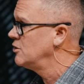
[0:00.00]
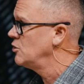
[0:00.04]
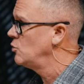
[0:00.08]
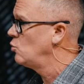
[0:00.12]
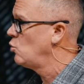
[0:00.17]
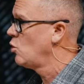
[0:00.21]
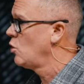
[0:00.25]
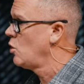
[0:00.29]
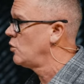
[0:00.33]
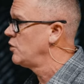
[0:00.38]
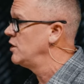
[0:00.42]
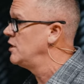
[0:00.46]
in the
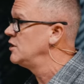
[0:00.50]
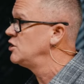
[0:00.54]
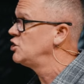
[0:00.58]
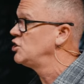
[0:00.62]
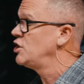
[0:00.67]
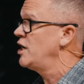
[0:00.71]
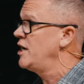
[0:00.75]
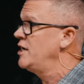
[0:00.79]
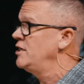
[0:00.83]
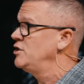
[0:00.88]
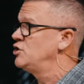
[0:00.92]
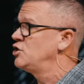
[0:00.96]
world and it
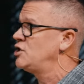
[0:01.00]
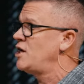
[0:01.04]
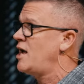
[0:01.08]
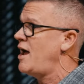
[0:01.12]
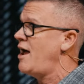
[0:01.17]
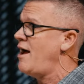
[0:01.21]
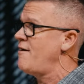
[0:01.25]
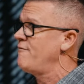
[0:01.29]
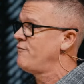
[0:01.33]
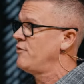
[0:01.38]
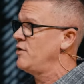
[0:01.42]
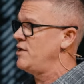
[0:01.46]
changed
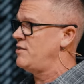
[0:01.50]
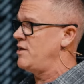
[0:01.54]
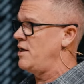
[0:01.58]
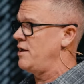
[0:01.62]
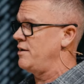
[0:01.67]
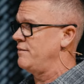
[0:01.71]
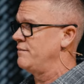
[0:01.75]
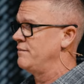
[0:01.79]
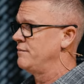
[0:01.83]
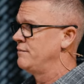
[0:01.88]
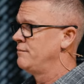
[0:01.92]
everything.